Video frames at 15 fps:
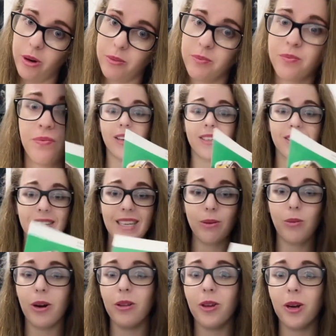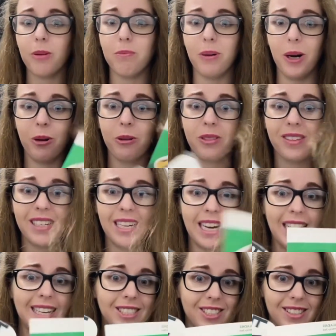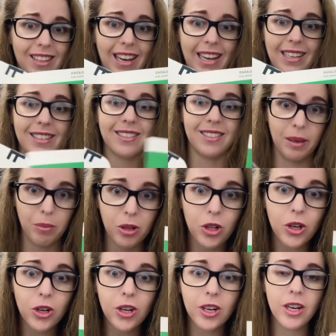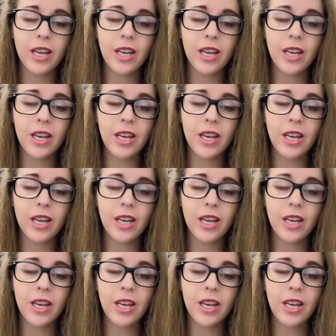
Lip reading: Honestly, where they're both kind of just like similar